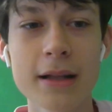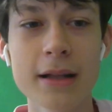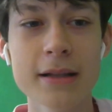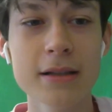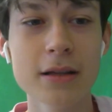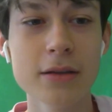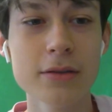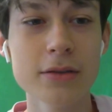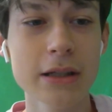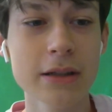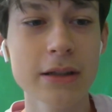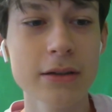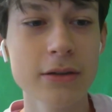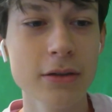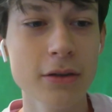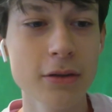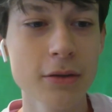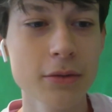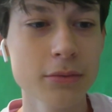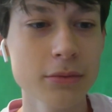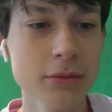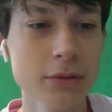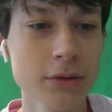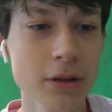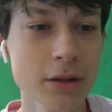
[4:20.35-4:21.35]
sounds like
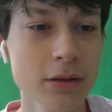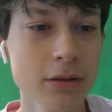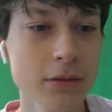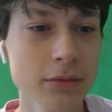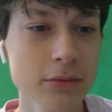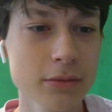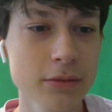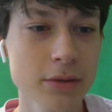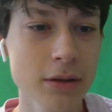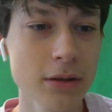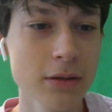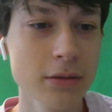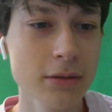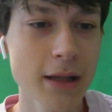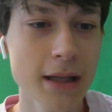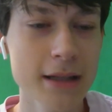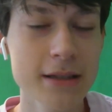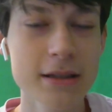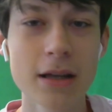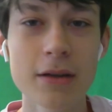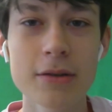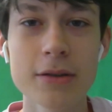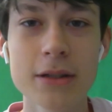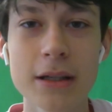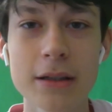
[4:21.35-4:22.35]
doom. That
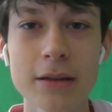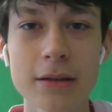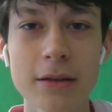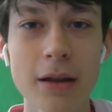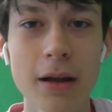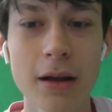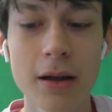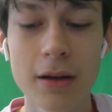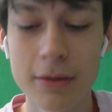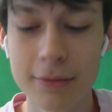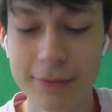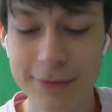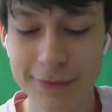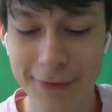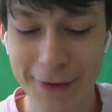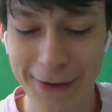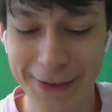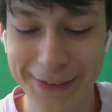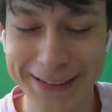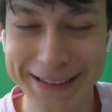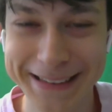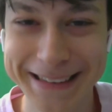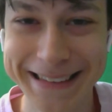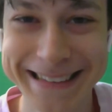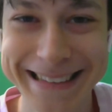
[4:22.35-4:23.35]
sounds like the
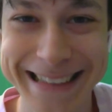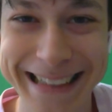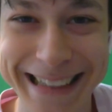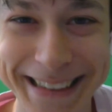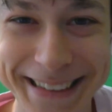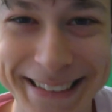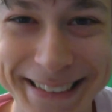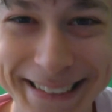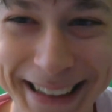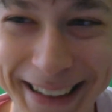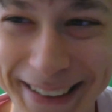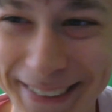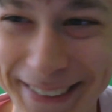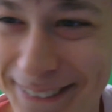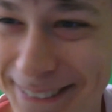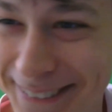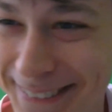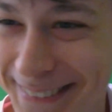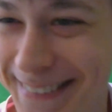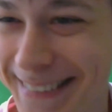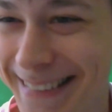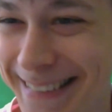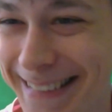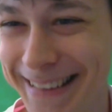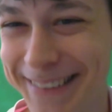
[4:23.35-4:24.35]
Fallen Kingdom,
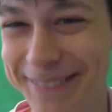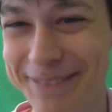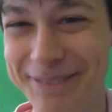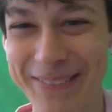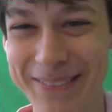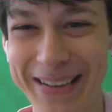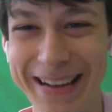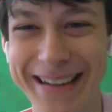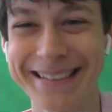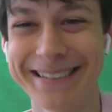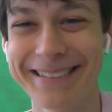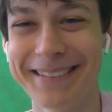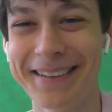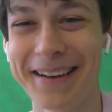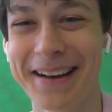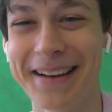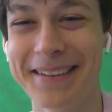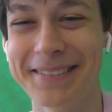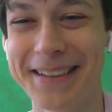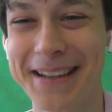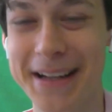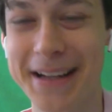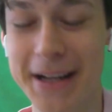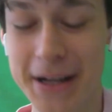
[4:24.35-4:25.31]
the Minecraft.